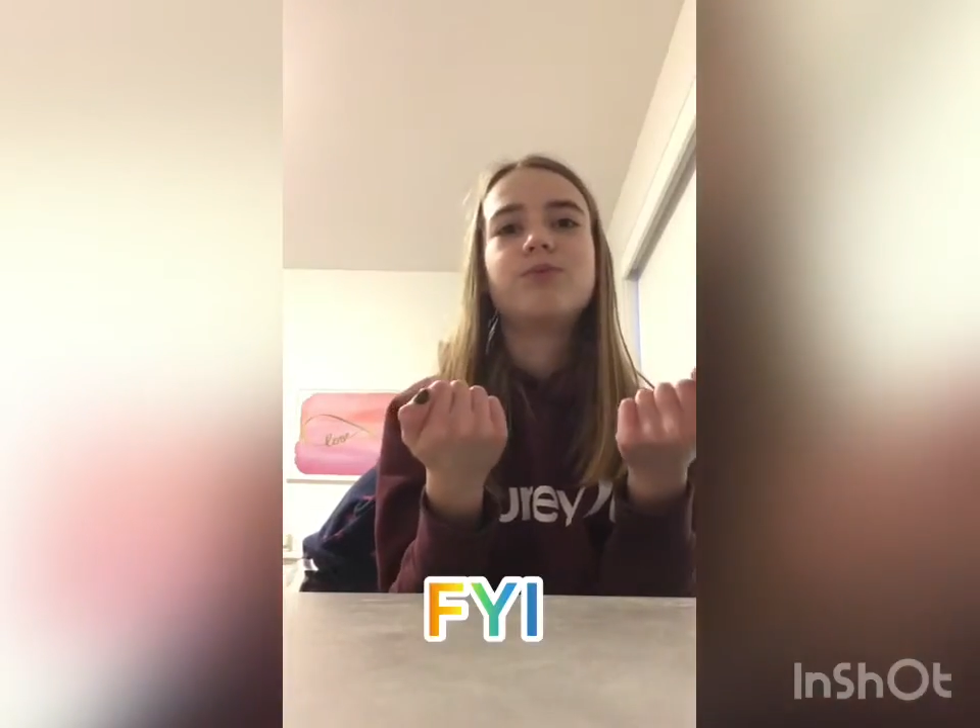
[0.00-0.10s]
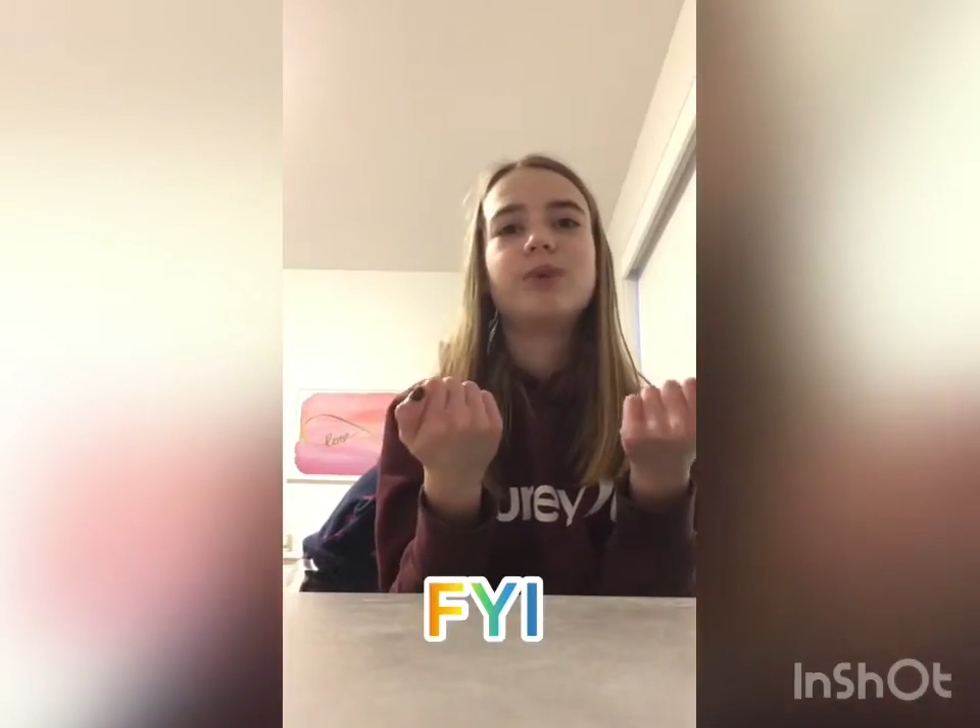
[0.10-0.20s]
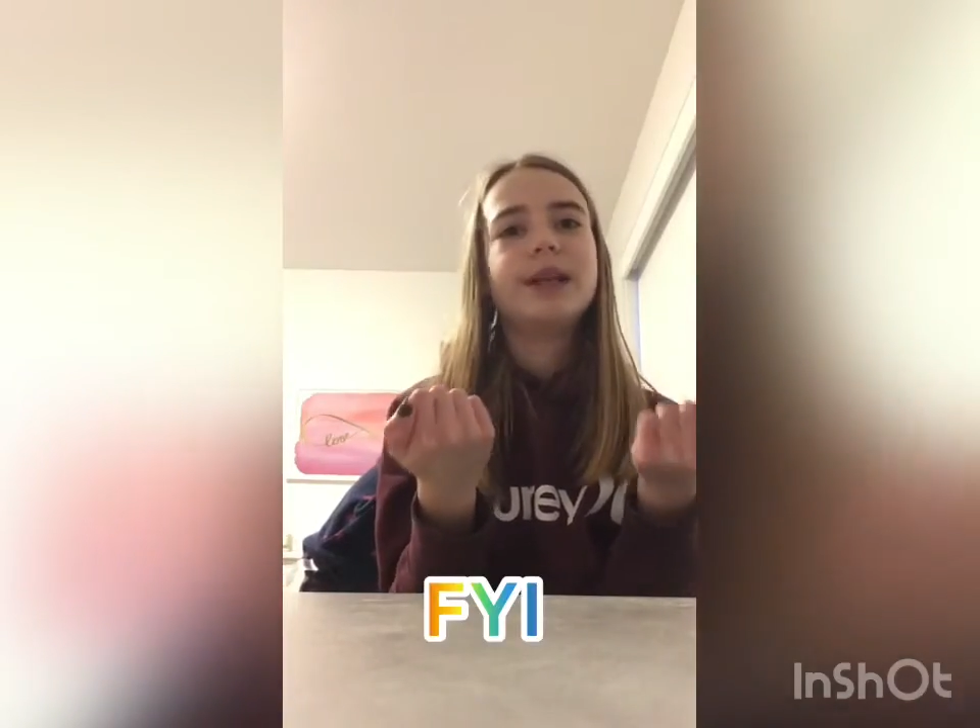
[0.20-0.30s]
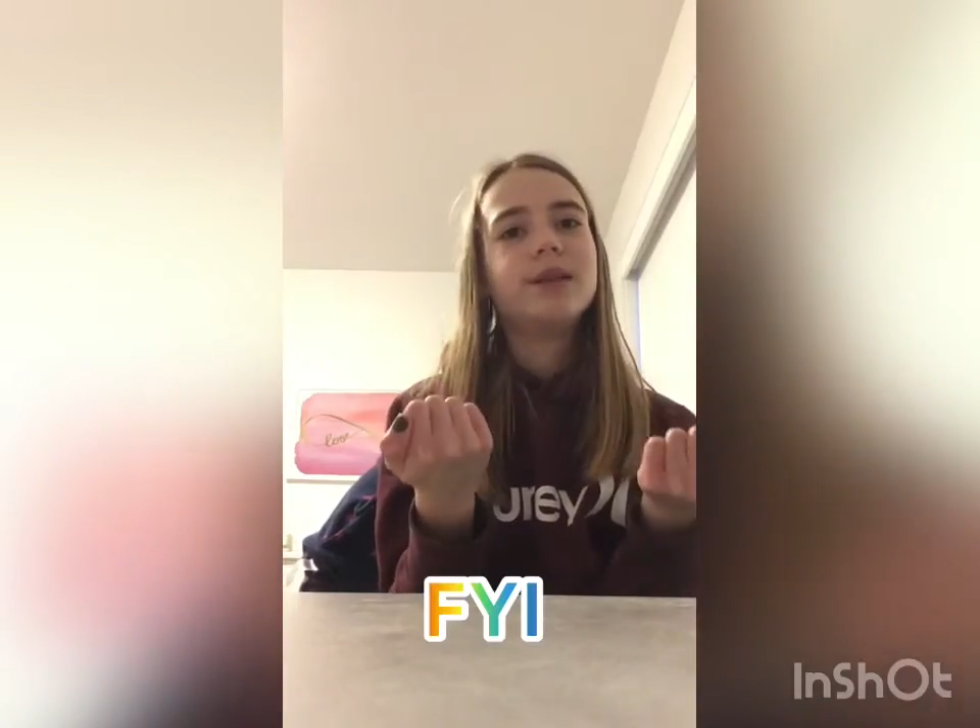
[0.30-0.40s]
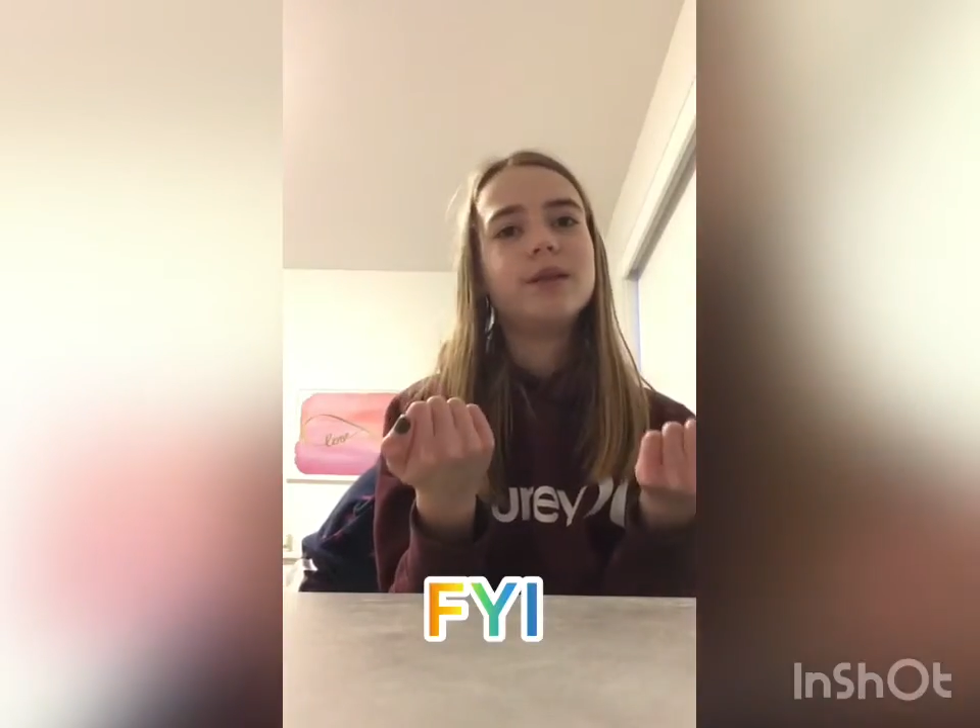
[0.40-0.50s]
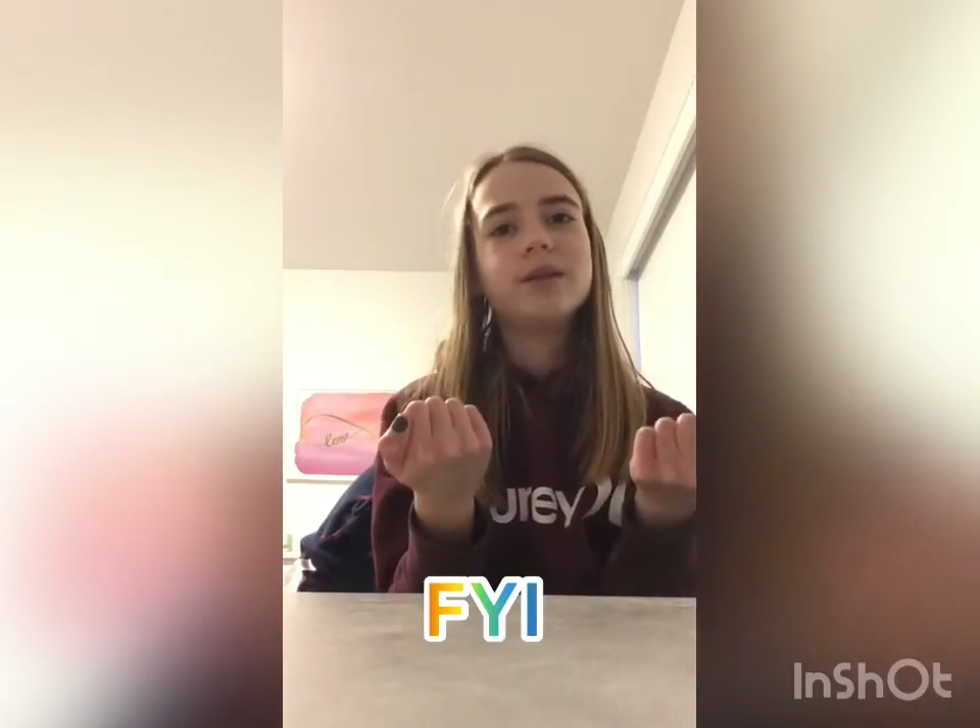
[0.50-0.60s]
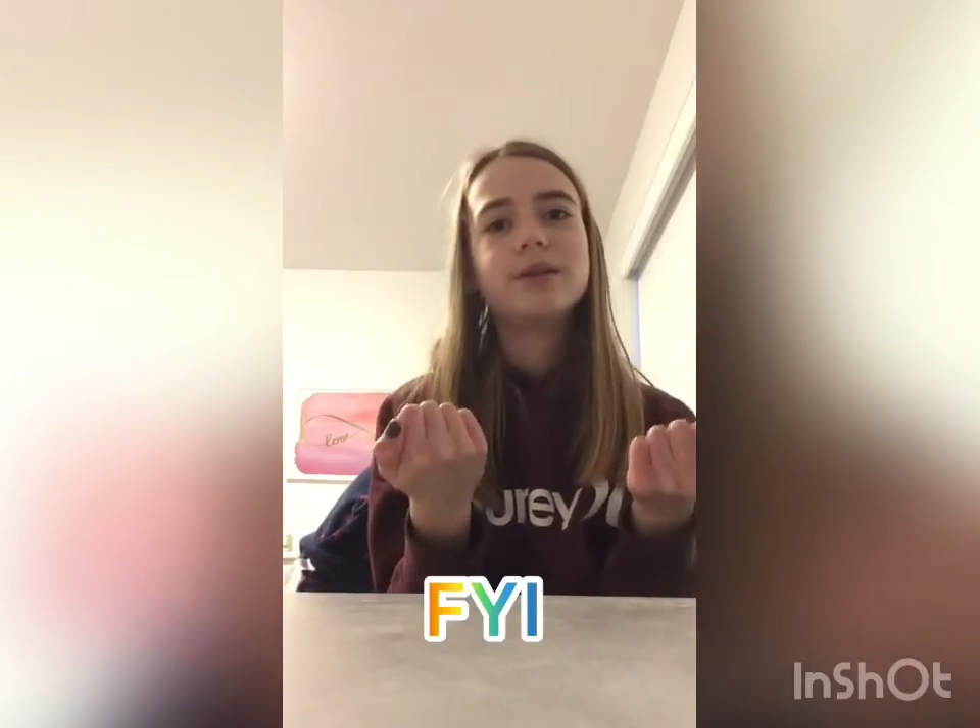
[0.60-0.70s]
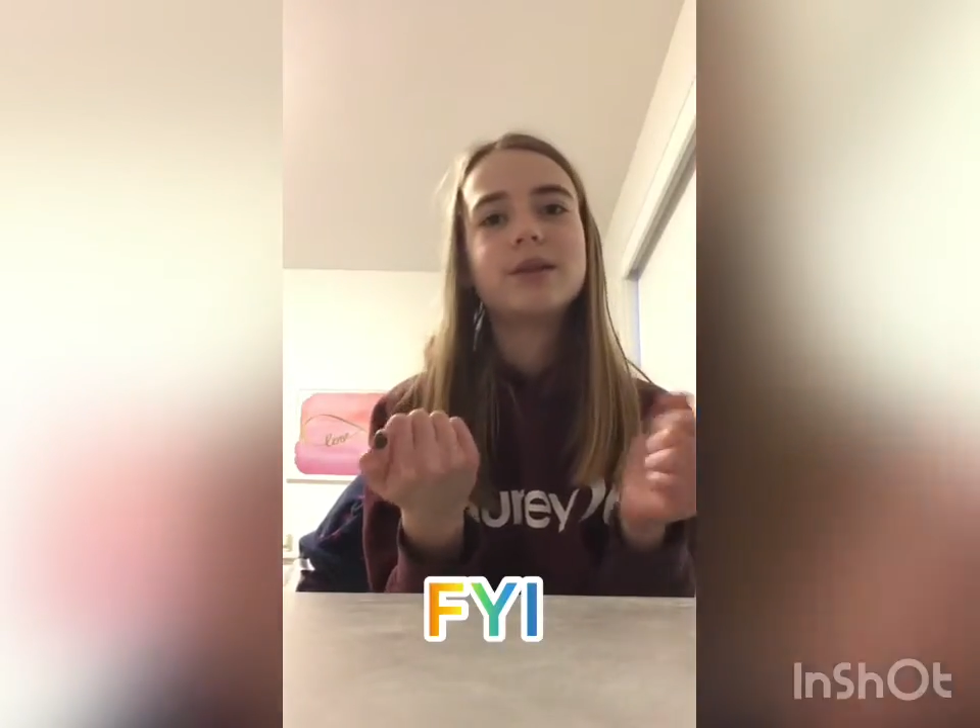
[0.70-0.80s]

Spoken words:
will.